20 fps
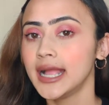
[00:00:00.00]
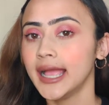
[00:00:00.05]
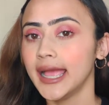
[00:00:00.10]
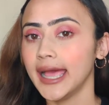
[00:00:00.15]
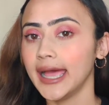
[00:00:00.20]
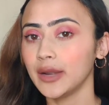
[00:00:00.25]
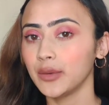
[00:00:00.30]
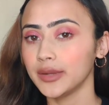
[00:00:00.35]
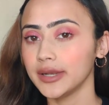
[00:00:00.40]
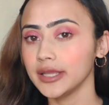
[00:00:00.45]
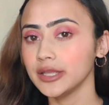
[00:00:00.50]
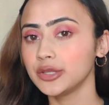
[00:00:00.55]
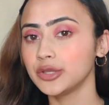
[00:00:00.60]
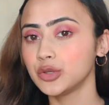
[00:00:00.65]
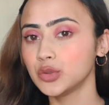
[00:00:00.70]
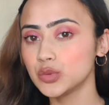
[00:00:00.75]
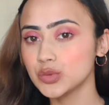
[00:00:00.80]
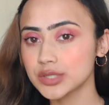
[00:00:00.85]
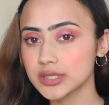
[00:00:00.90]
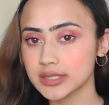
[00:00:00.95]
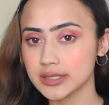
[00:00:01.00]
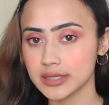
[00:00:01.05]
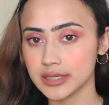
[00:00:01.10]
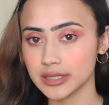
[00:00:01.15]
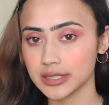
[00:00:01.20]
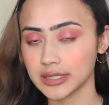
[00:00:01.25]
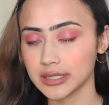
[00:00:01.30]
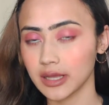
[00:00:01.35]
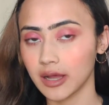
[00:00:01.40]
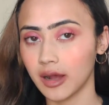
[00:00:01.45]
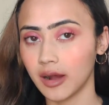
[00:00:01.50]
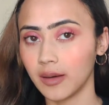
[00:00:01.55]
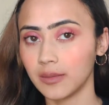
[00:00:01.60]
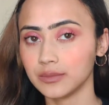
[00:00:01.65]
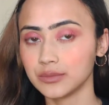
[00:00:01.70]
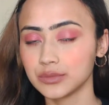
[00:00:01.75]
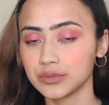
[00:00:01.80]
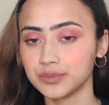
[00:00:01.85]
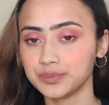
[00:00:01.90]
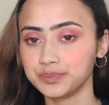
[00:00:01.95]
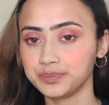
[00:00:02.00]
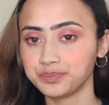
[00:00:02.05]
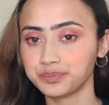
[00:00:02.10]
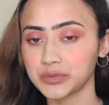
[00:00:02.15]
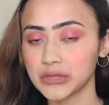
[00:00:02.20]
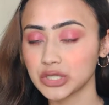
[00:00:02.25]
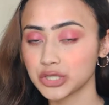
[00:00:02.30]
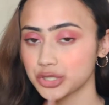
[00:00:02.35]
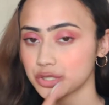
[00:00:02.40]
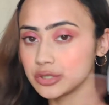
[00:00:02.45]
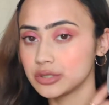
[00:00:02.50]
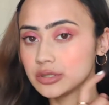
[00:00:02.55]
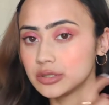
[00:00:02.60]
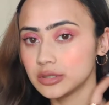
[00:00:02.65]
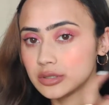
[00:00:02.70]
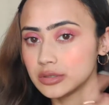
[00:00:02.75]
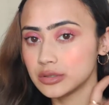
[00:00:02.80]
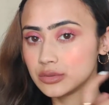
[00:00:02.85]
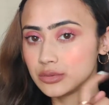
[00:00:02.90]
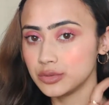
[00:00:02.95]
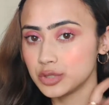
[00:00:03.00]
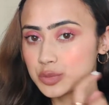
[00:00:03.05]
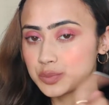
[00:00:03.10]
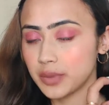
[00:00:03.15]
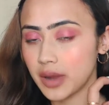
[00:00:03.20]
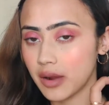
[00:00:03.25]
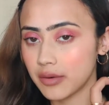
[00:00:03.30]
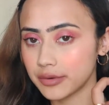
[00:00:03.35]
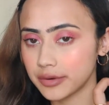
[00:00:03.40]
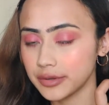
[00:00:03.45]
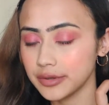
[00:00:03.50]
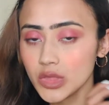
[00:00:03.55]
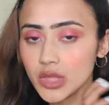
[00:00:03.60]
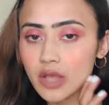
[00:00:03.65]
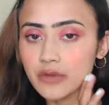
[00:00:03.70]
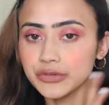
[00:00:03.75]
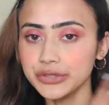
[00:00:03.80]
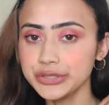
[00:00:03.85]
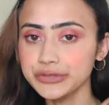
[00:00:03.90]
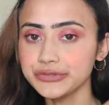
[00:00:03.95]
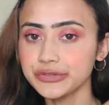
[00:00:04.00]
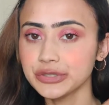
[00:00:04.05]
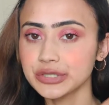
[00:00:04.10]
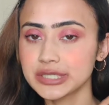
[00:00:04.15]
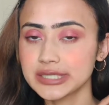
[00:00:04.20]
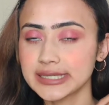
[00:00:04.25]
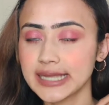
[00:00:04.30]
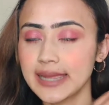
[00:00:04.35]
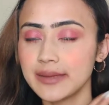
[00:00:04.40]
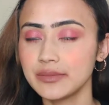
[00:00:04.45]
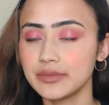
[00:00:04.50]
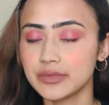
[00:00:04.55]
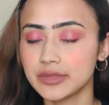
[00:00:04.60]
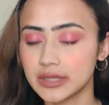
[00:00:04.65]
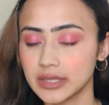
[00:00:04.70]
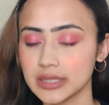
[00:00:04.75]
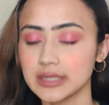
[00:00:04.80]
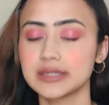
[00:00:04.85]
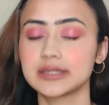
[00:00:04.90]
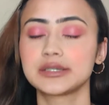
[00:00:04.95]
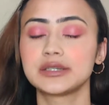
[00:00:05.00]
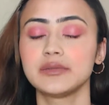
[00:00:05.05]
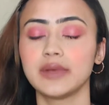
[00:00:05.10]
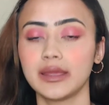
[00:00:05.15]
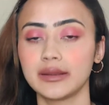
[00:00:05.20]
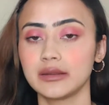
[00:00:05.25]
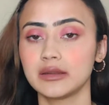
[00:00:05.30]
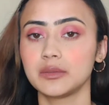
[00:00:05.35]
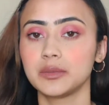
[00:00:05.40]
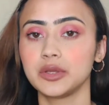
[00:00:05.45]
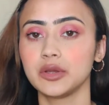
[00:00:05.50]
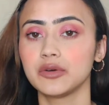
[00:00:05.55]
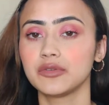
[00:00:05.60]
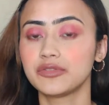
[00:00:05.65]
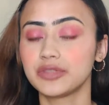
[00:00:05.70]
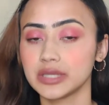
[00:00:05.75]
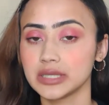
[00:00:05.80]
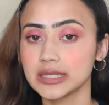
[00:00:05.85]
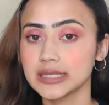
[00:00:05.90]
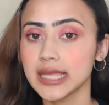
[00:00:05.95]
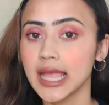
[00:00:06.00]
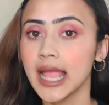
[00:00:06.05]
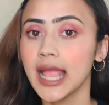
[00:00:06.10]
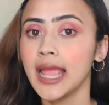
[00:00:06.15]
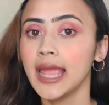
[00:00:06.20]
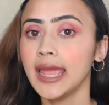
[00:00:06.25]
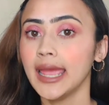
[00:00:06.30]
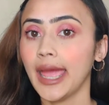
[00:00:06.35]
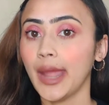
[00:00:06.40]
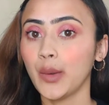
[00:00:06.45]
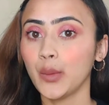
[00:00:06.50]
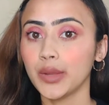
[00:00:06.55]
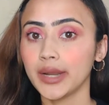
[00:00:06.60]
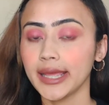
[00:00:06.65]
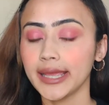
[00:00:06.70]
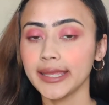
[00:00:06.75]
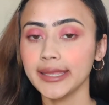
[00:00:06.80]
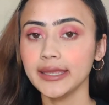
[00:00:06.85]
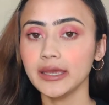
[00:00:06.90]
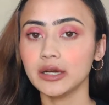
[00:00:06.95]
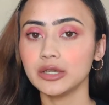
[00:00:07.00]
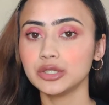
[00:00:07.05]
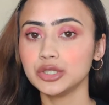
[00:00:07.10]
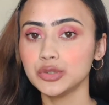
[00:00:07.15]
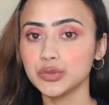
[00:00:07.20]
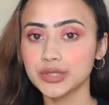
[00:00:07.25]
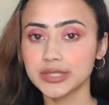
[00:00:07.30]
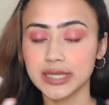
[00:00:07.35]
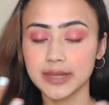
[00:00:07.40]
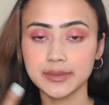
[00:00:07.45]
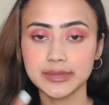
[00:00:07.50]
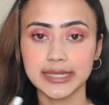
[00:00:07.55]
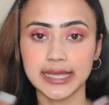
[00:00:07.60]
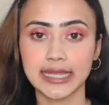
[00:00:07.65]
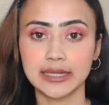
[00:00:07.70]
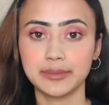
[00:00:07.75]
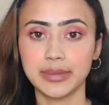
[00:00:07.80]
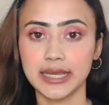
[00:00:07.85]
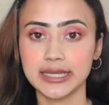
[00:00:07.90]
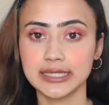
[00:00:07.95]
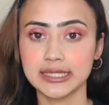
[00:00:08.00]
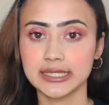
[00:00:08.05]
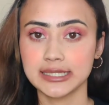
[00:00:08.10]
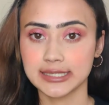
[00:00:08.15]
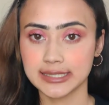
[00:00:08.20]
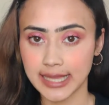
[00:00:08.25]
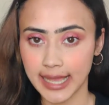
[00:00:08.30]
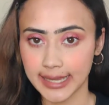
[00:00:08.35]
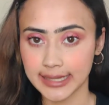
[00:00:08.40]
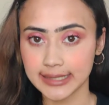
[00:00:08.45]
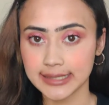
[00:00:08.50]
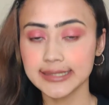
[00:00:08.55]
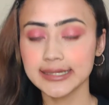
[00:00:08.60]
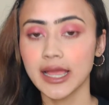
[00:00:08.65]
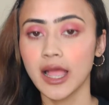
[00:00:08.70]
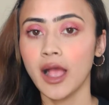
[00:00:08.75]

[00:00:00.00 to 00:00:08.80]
and when I used this sugar loose powder for the first time, this reminded me of this. And when I use them side by side,